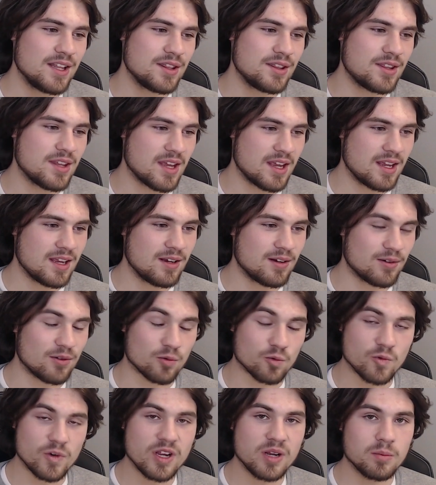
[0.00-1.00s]
they
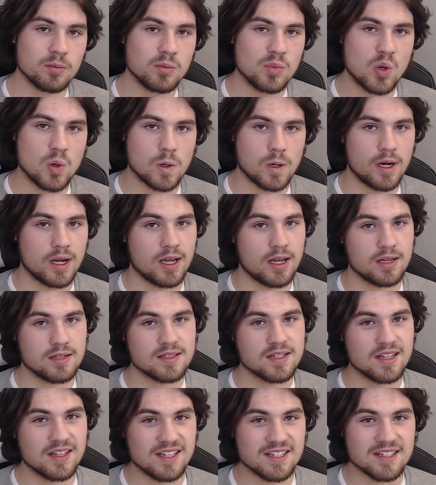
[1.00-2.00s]
read more
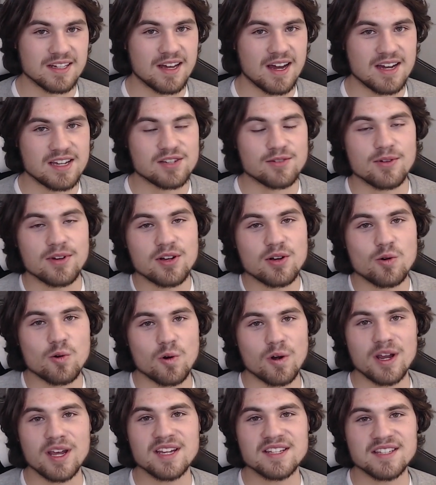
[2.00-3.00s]
into this guy's
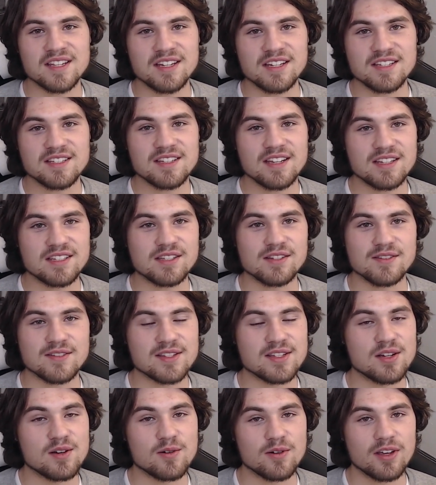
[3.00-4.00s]
recordings and he says
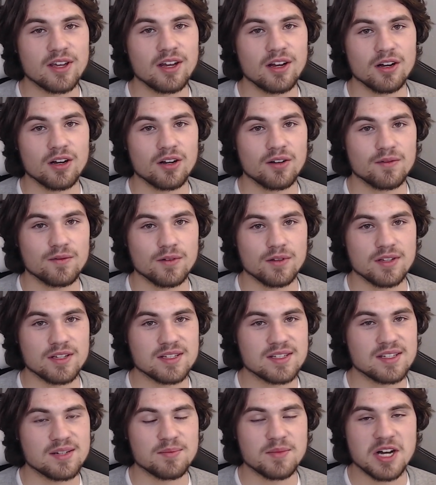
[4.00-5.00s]
there's no cure for
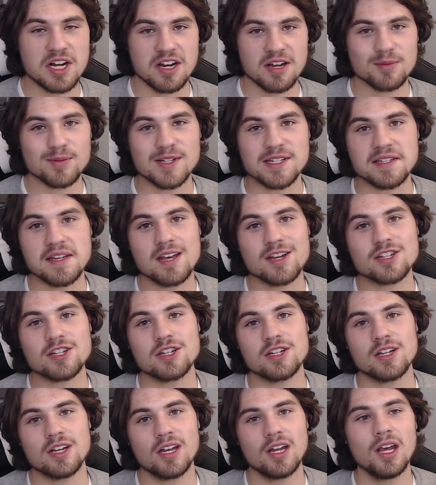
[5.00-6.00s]
this demonic
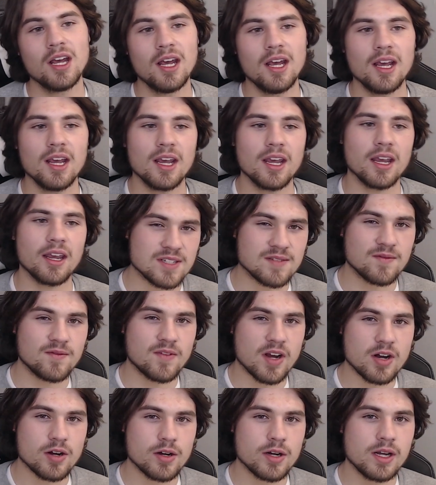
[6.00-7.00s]
possession. That was
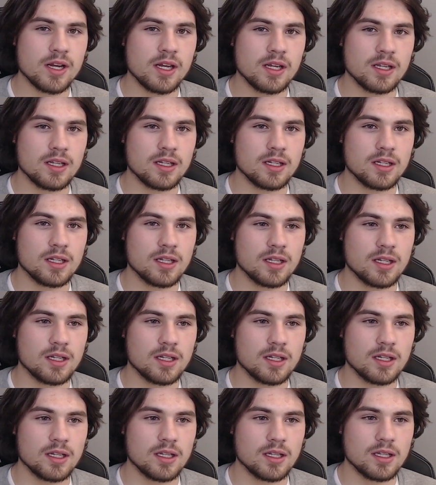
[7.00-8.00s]
very
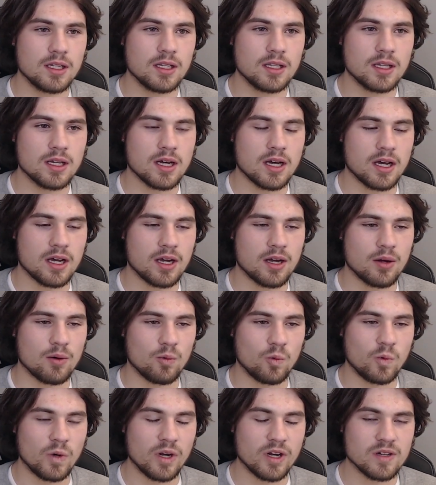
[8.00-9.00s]

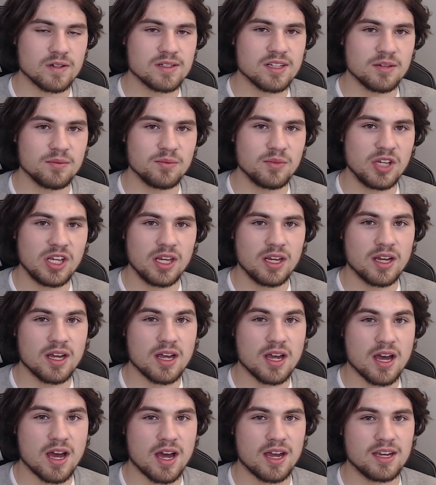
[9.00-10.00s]
weird to me.
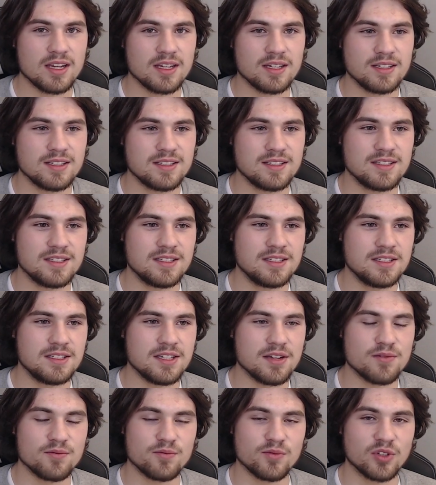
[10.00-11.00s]
I
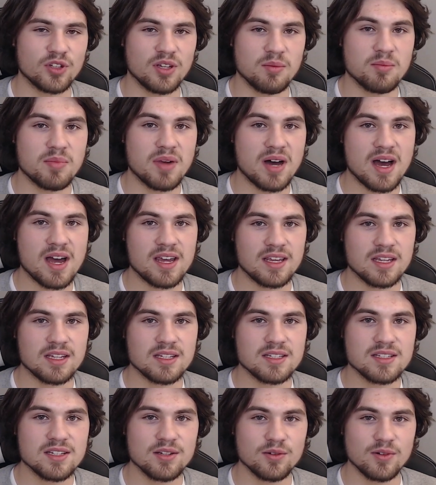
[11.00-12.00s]
didn't really buy
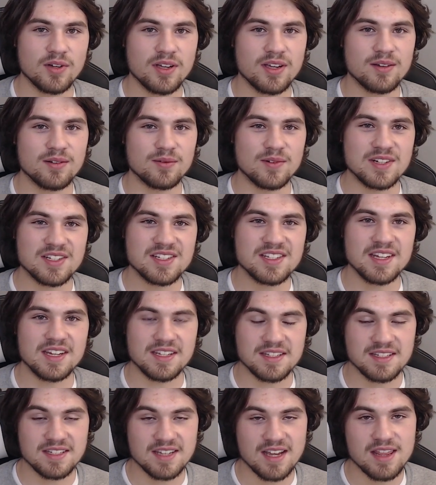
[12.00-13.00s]
into it once
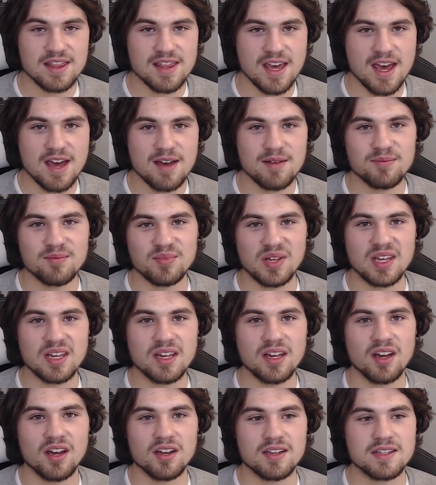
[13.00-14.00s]
he said that,
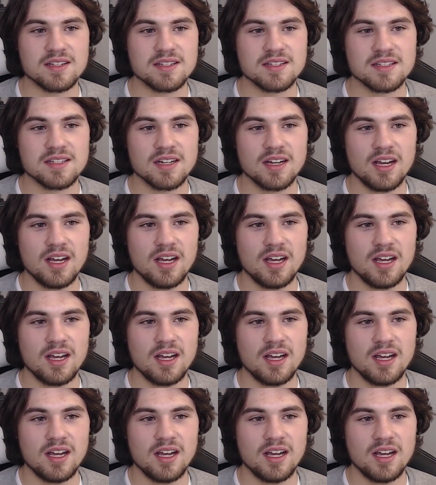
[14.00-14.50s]
because